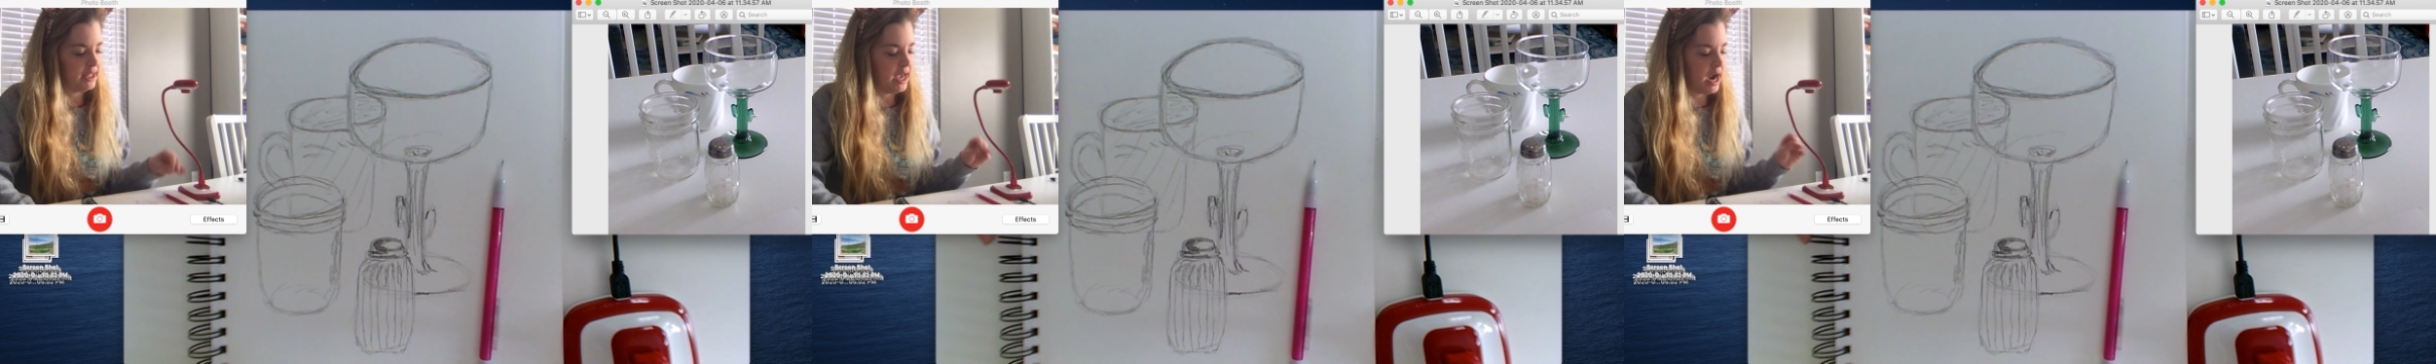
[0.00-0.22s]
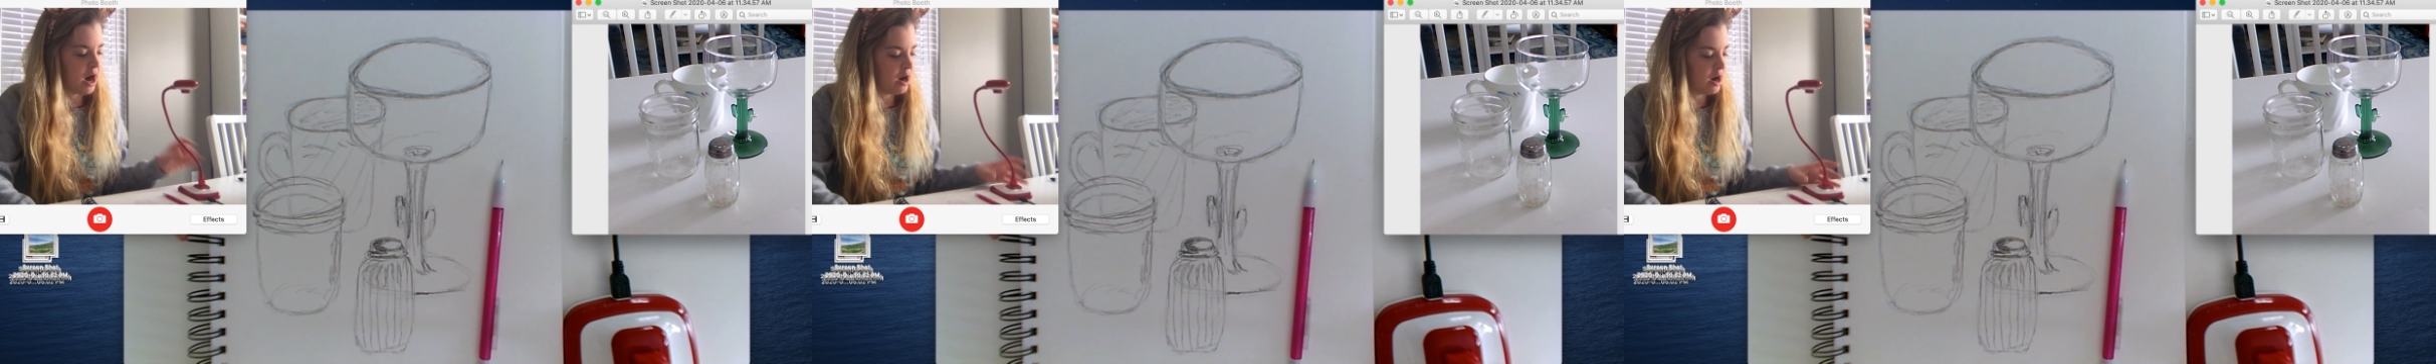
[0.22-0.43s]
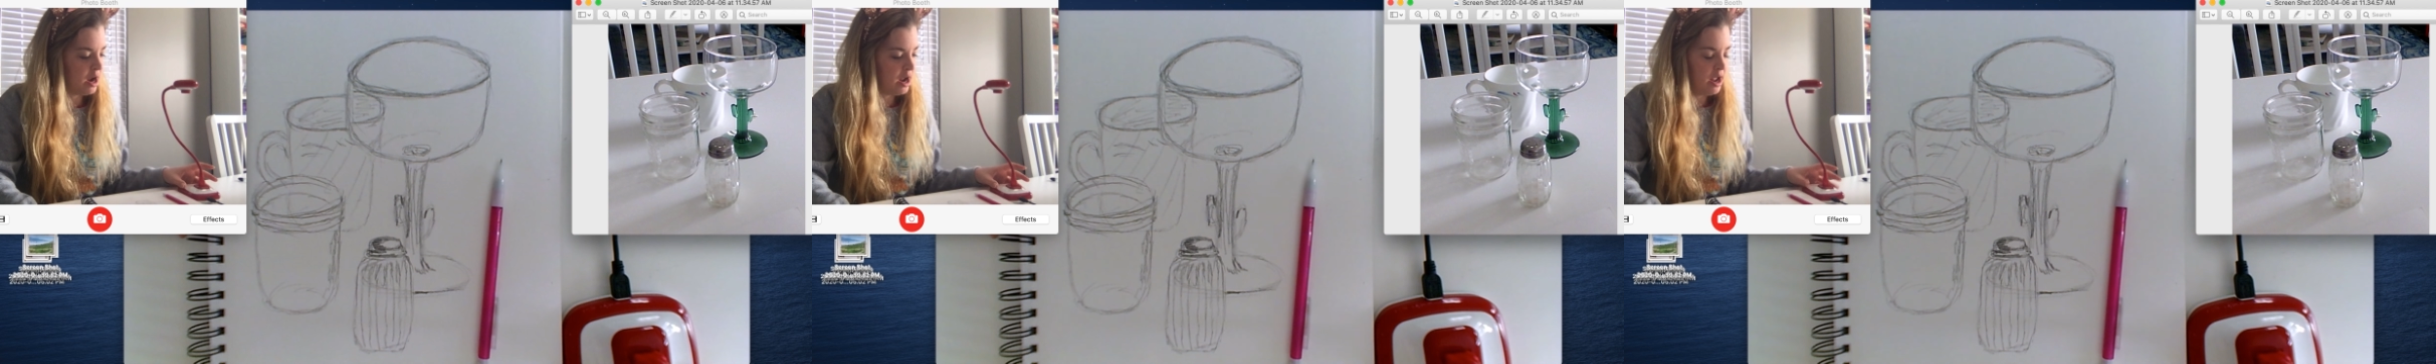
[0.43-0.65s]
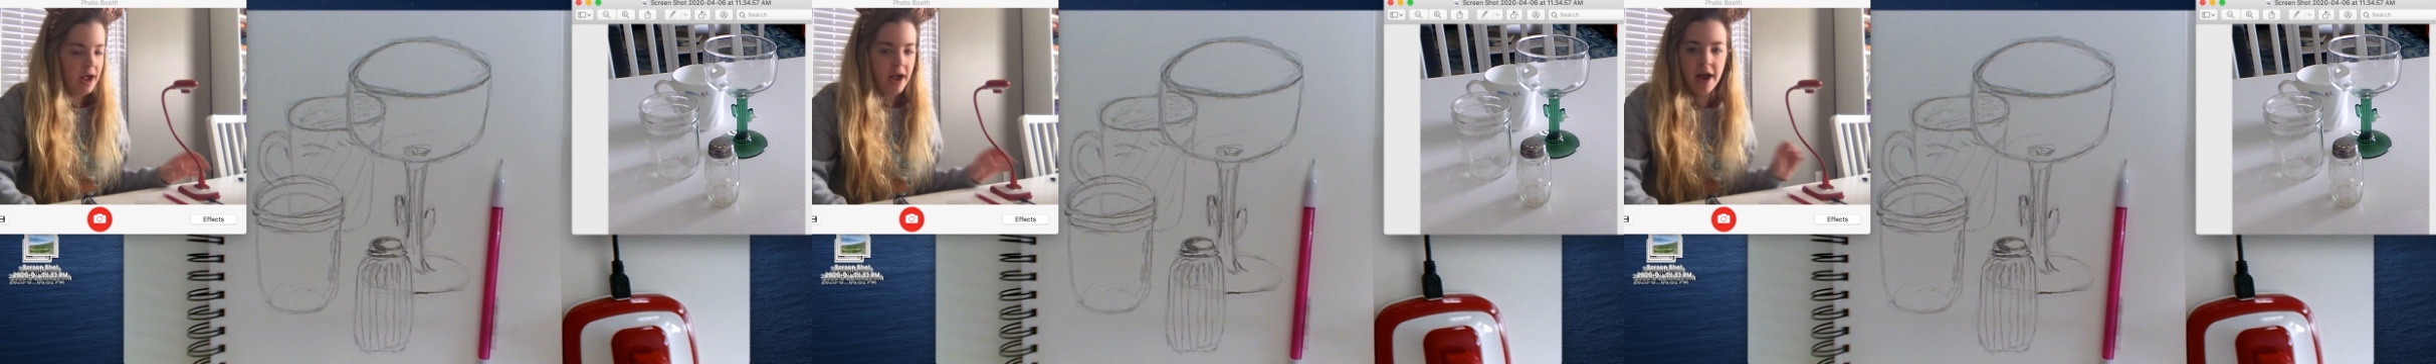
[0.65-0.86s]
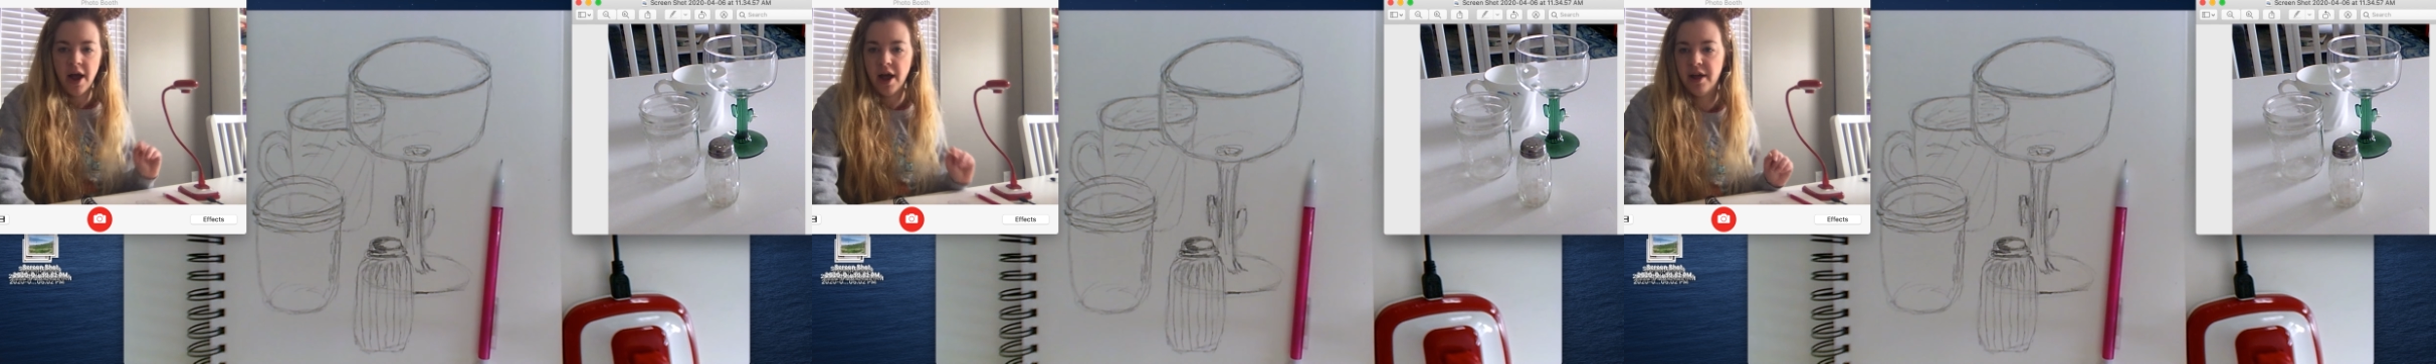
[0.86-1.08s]
there.
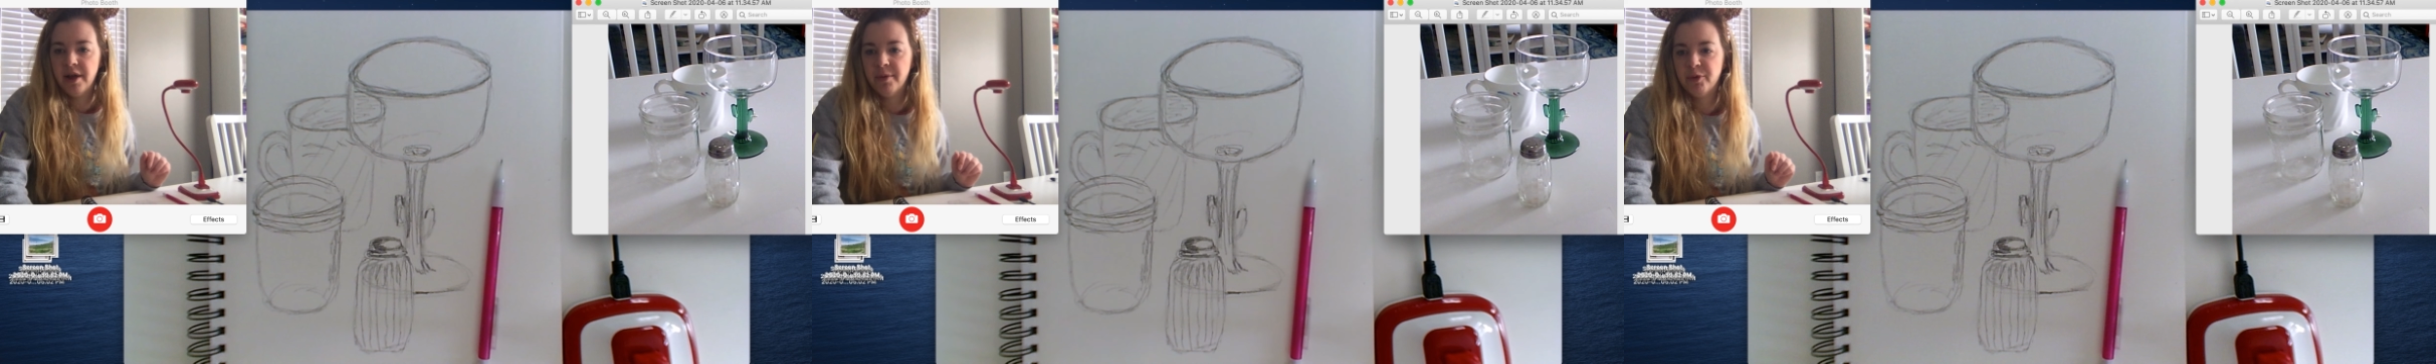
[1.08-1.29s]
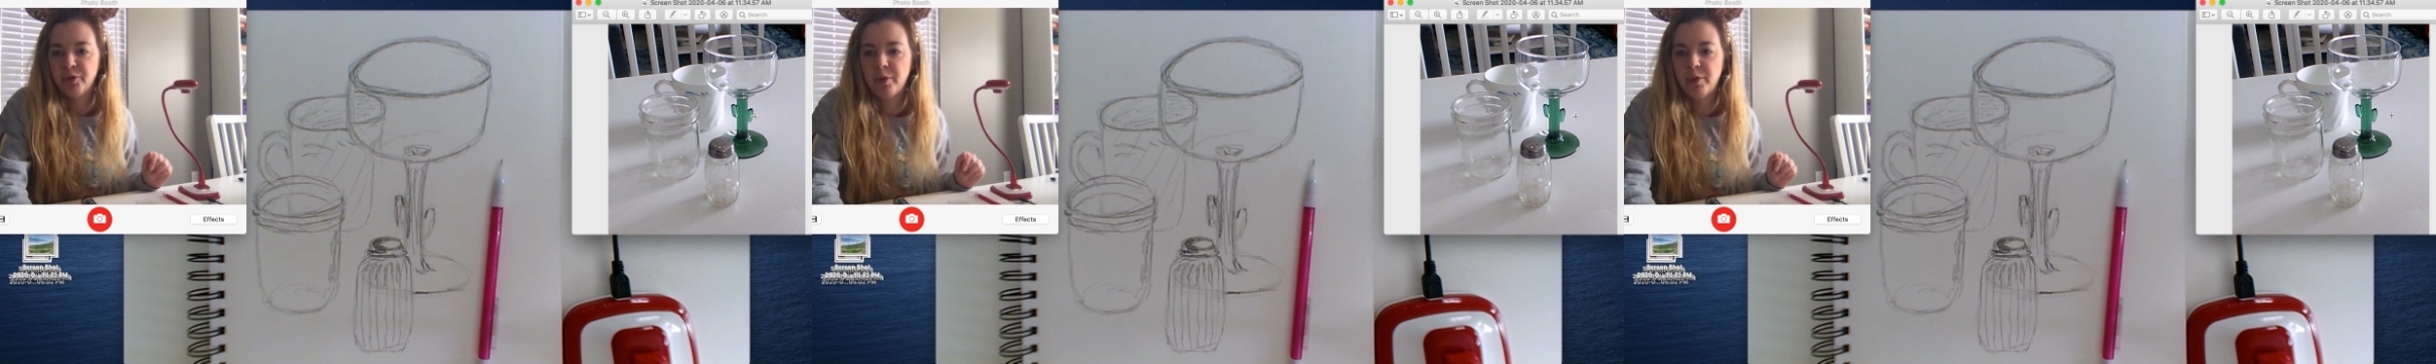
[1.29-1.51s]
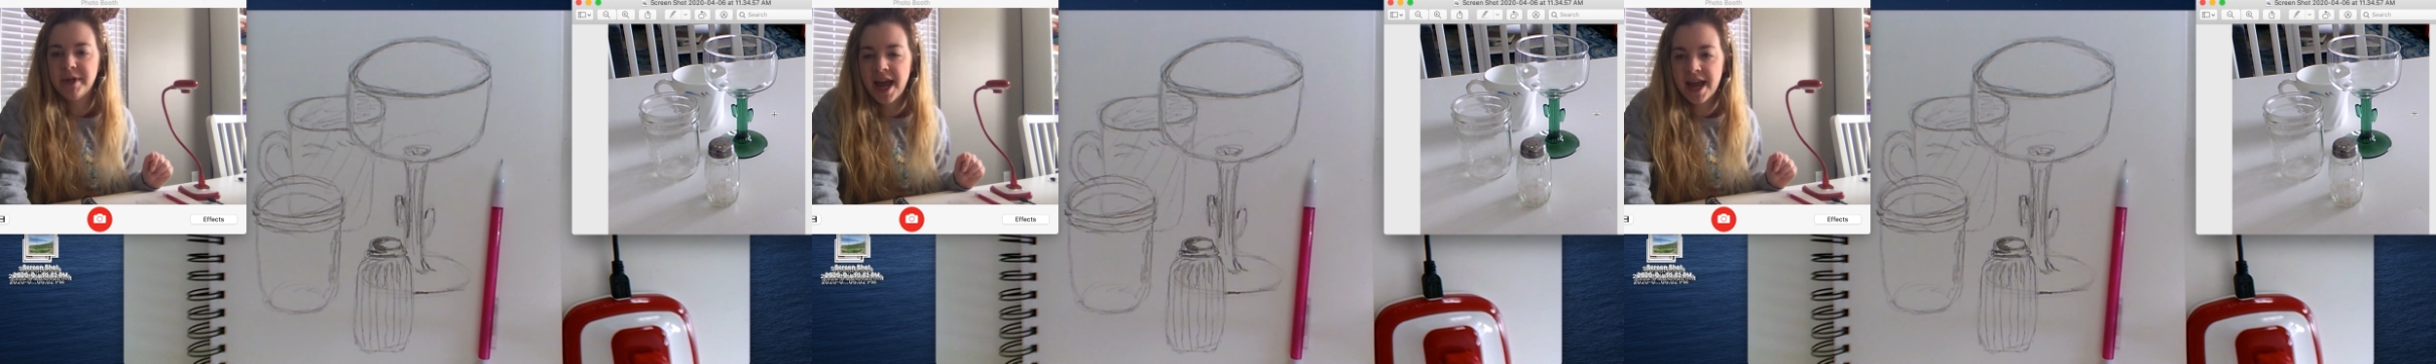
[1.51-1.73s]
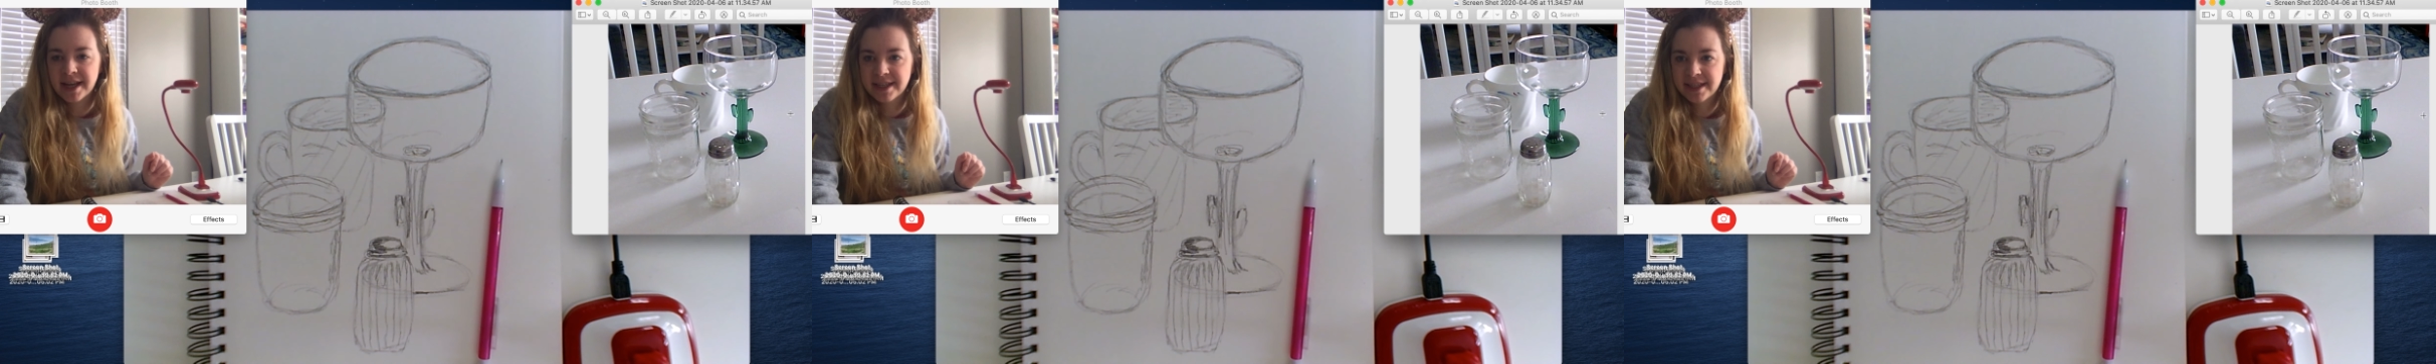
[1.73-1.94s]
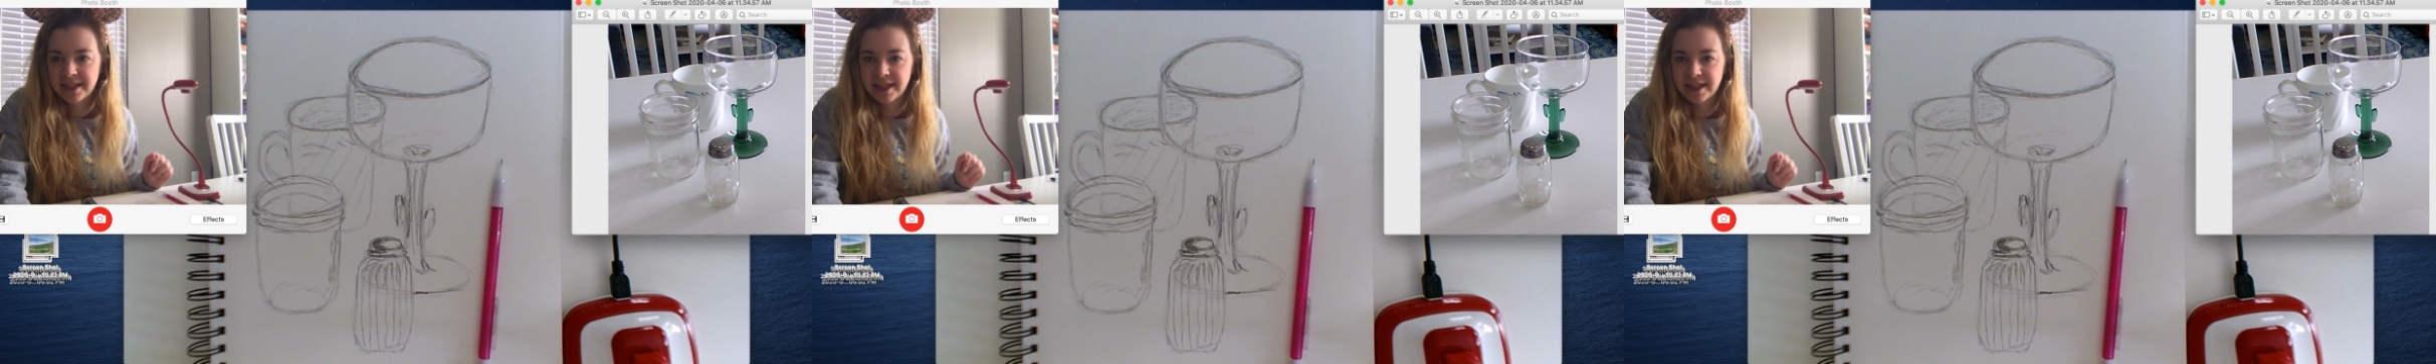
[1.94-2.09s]
Will be next.